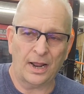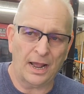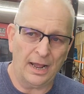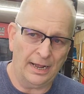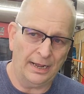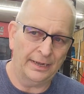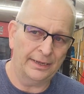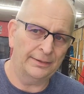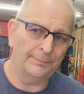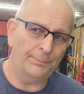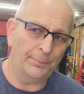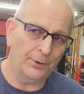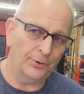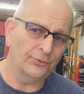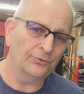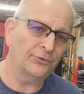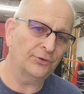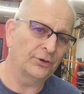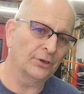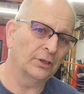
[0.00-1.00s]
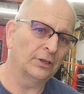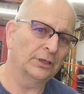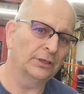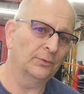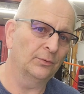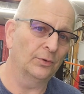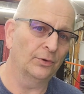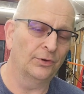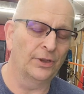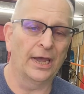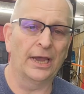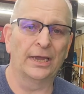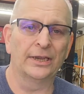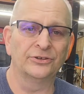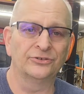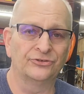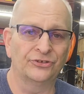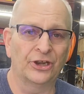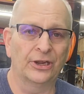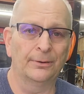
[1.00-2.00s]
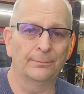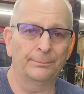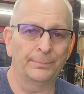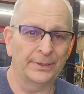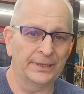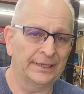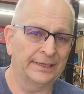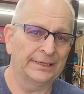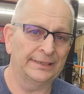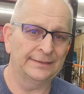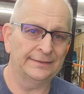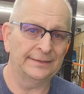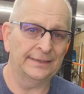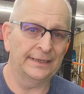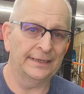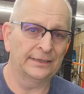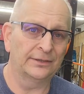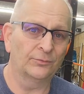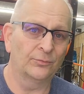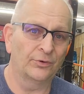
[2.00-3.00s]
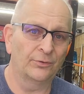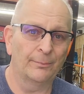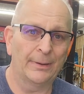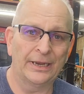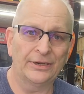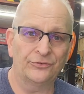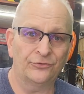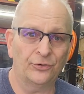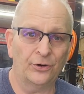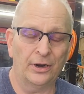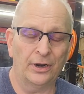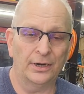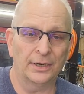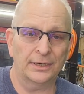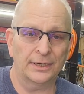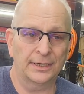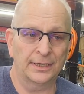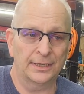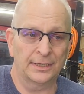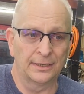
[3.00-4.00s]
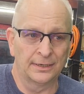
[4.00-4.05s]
I personally will not jump anything with my truck.